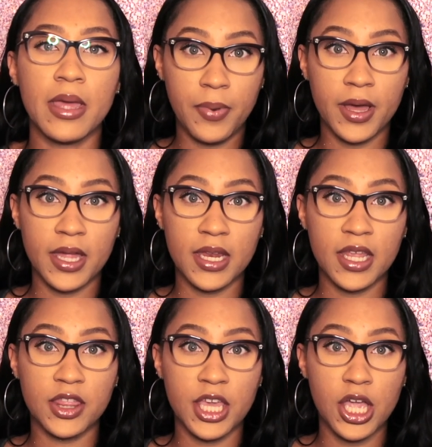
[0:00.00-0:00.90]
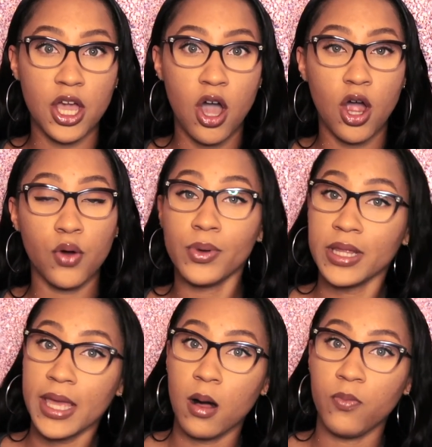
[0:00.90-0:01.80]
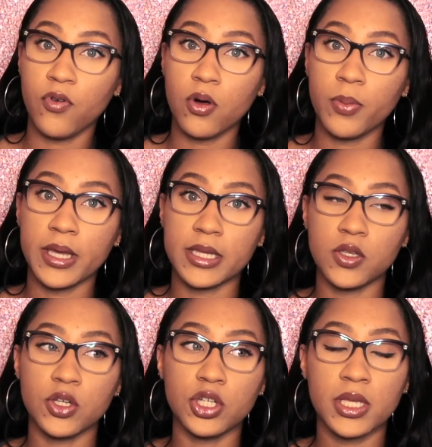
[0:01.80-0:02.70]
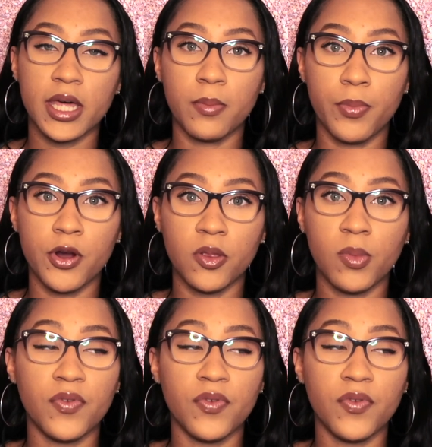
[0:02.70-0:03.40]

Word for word: but they are really helpful because you can just kind of burn them.